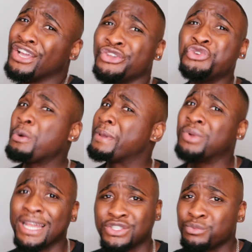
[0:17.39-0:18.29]
You know
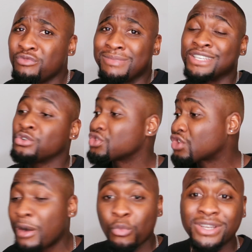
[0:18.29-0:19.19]
people like to move mad, they'll just
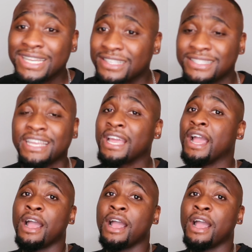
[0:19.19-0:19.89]
come one day and say,